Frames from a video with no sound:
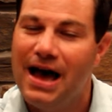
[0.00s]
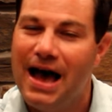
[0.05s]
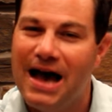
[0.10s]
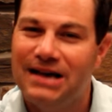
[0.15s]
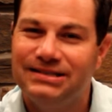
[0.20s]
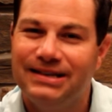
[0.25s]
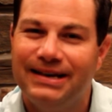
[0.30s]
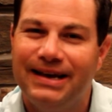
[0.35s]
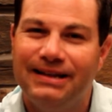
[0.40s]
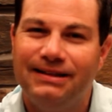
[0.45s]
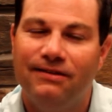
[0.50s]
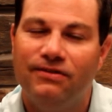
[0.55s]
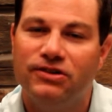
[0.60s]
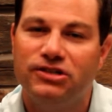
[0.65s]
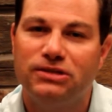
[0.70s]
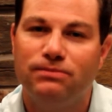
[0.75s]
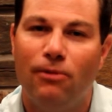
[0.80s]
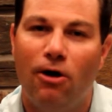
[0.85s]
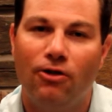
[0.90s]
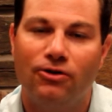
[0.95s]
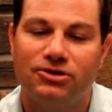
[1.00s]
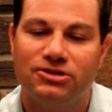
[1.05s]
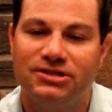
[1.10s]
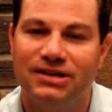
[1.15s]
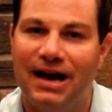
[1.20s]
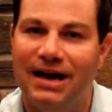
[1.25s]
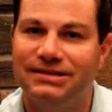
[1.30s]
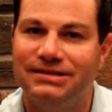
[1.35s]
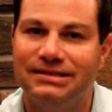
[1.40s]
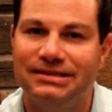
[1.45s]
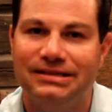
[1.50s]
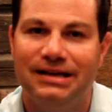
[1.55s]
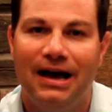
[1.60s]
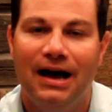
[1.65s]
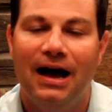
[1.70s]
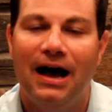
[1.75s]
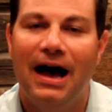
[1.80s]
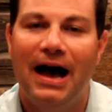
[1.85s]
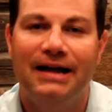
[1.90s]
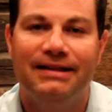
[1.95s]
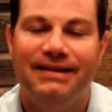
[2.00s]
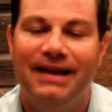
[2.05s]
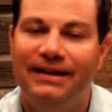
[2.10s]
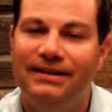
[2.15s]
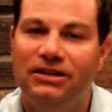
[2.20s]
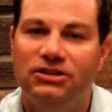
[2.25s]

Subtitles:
As I get to the smaller sizes, I tend